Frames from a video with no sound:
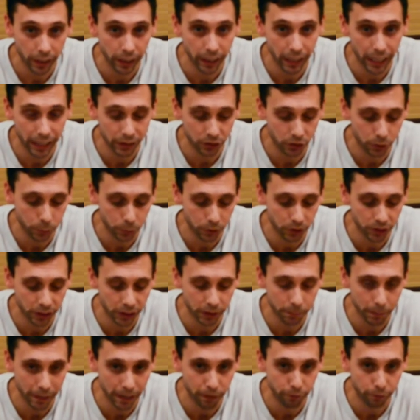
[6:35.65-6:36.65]
in Asda was
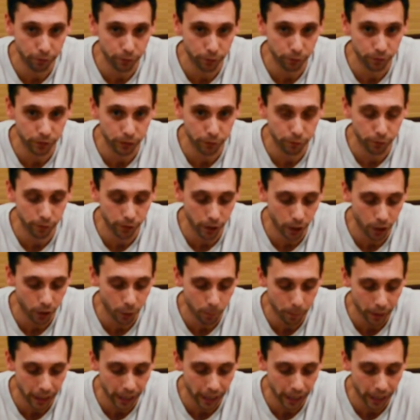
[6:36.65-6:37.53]
£6.50 for the whole